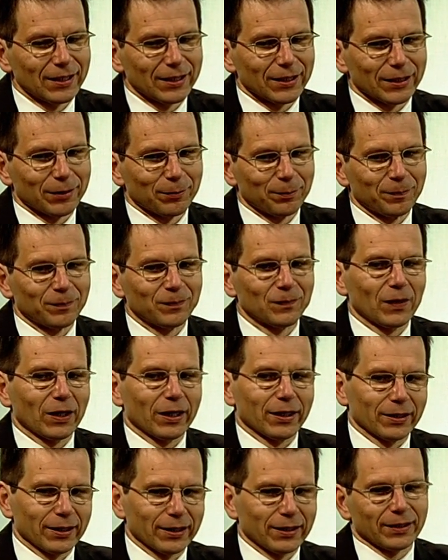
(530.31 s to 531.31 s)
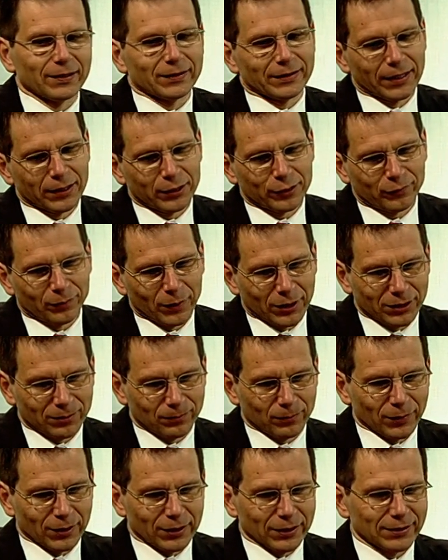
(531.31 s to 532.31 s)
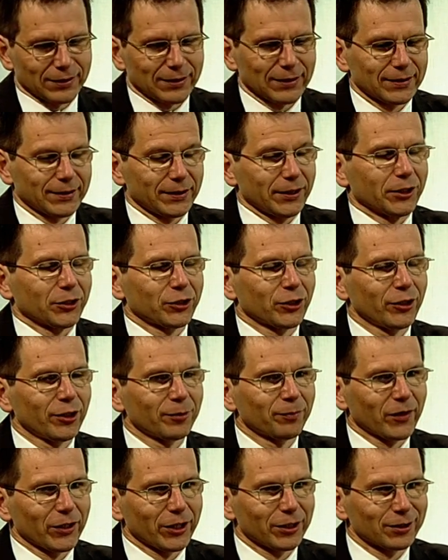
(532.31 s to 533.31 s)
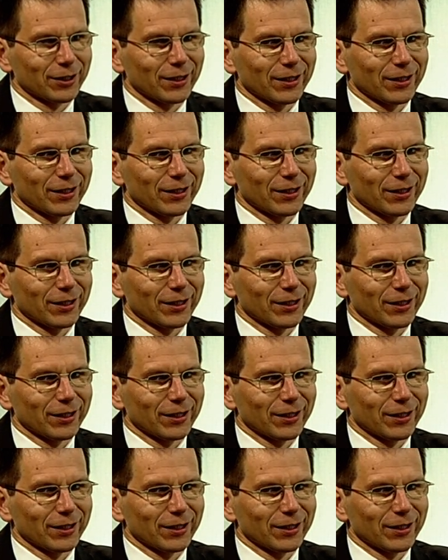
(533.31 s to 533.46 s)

And then at the end of my six-year term there,